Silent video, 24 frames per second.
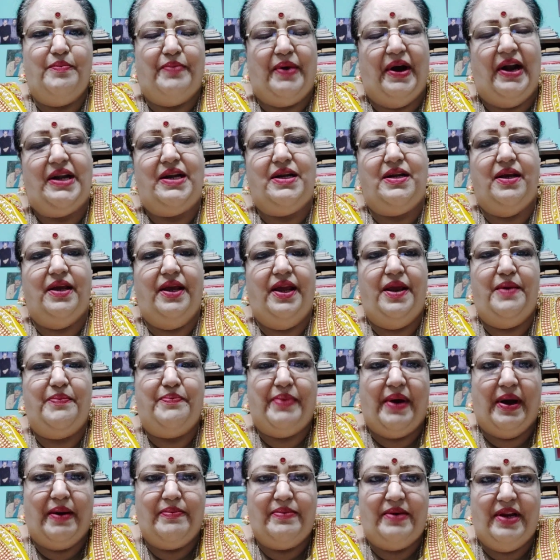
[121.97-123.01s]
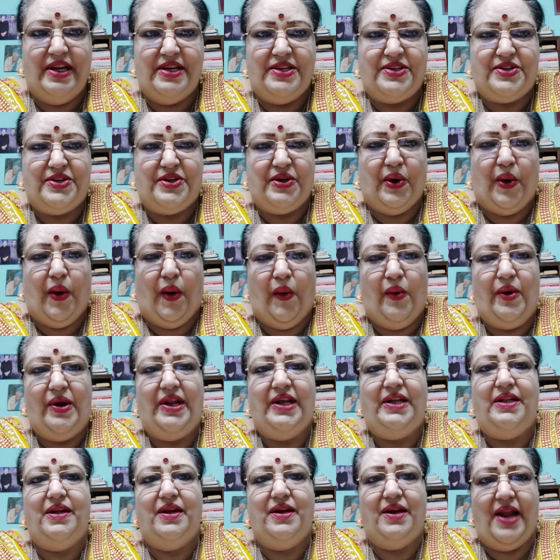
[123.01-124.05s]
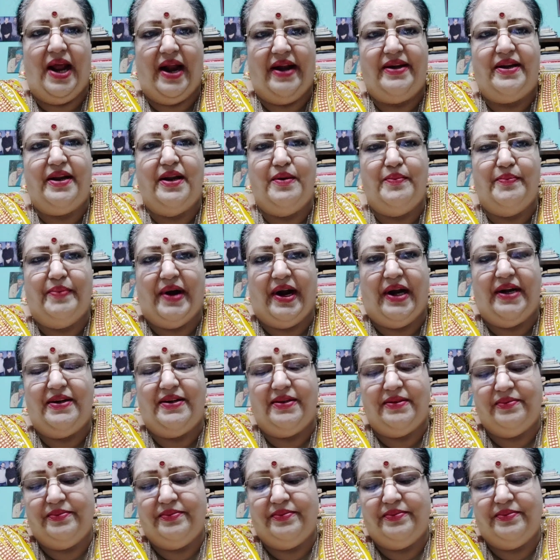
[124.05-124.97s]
but he published only the Latin part.